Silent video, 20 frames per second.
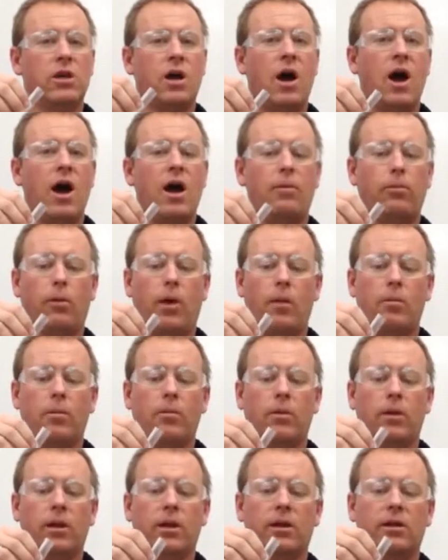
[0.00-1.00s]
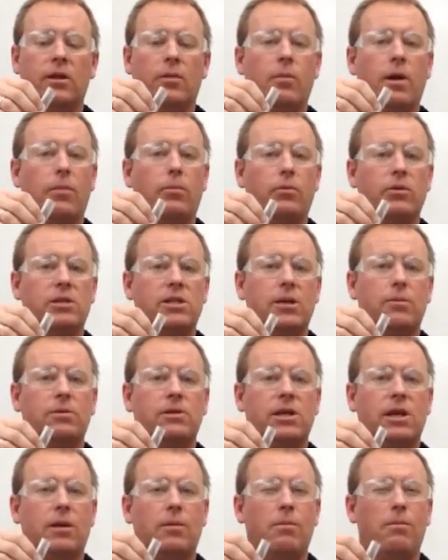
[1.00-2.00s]
a high probability that my
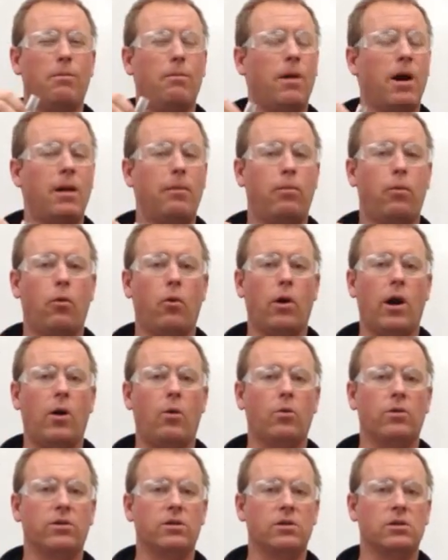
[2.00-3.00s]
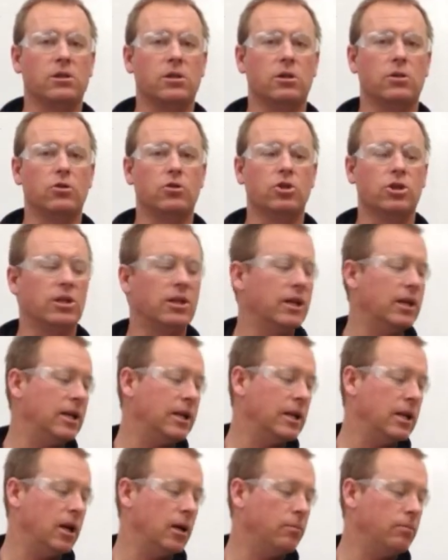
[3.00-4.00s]
precipitate might pour out with the solution and
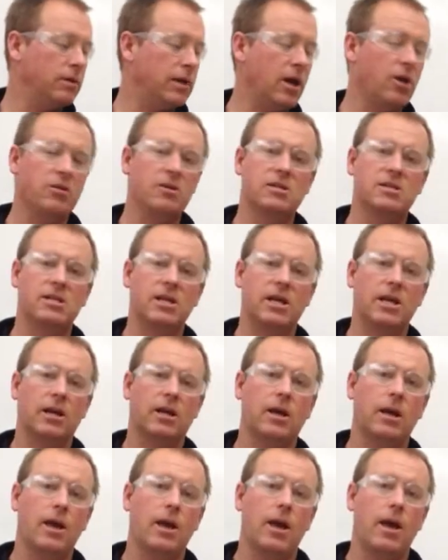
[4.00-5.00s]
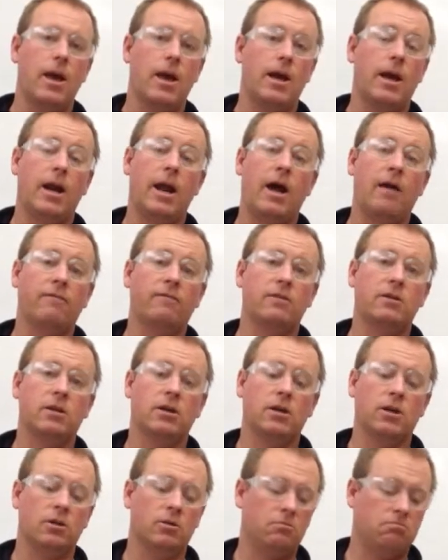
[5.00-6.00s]
end up down the sink, and I'd have
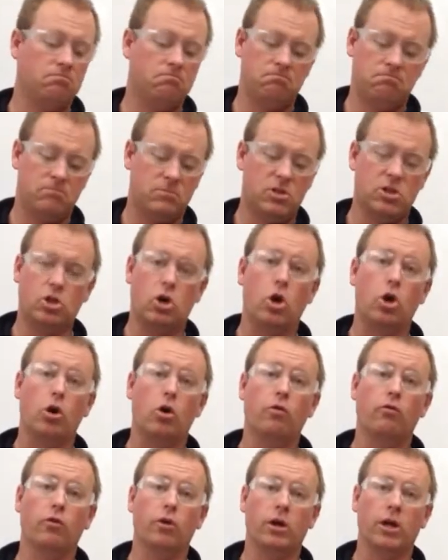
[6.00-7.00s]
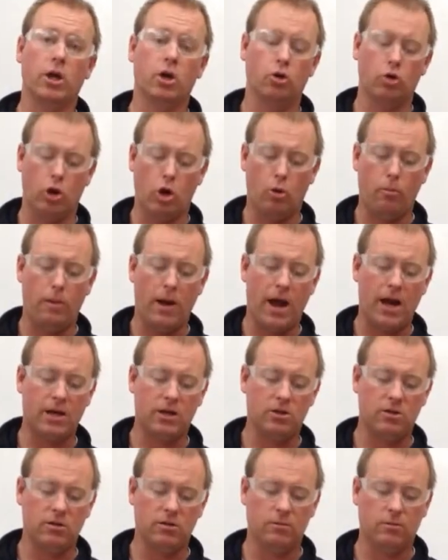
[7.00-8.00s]
to start over again or go
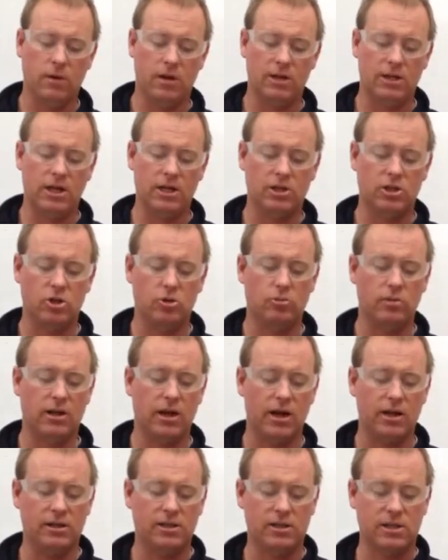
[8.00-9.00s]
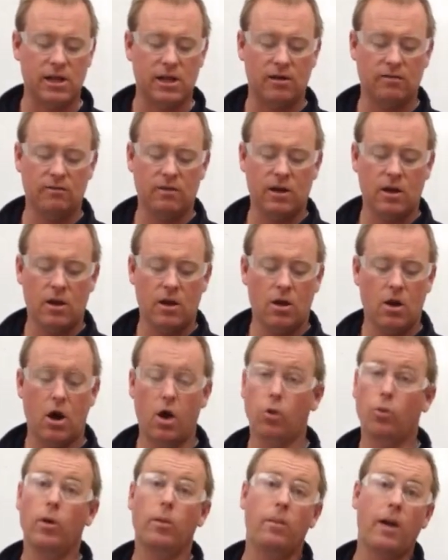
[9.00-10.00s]
back to my test tube that I'd saved
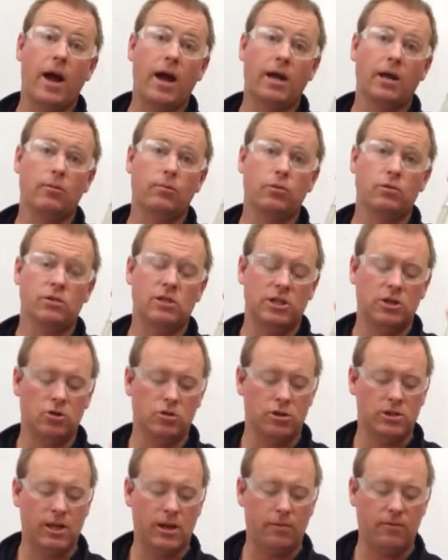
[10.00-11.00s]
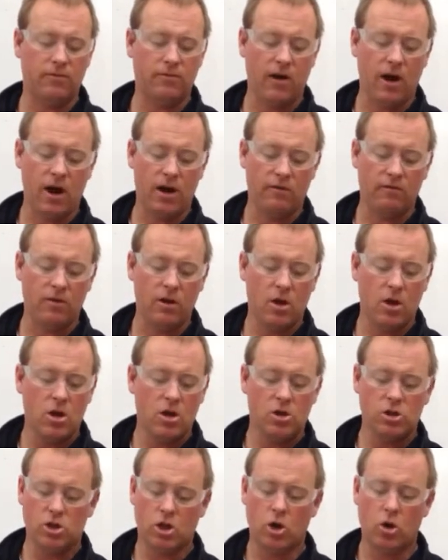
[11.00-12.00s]
all the way back in procedure step 5.
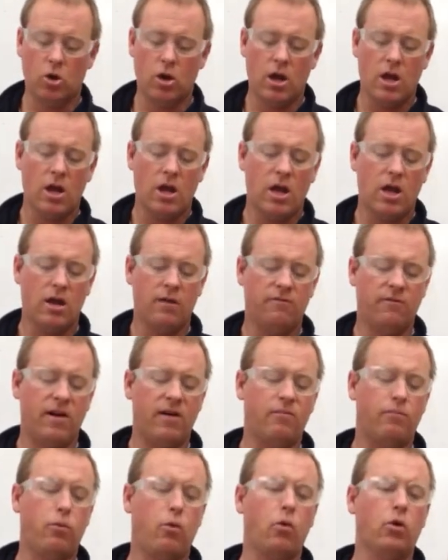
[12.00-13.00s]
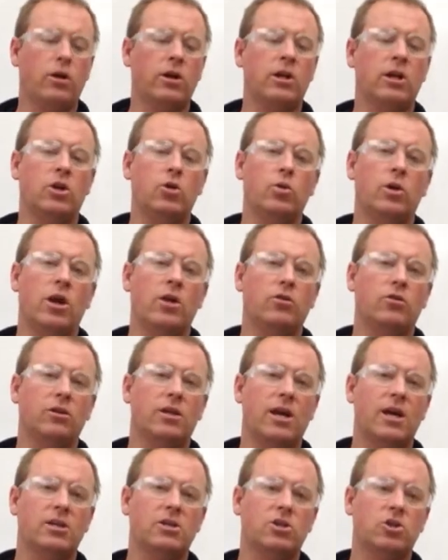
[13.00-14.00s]
So if I poured it into another
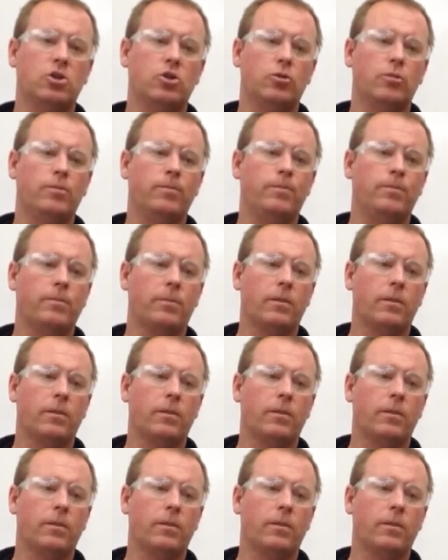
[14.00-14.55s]
test tube,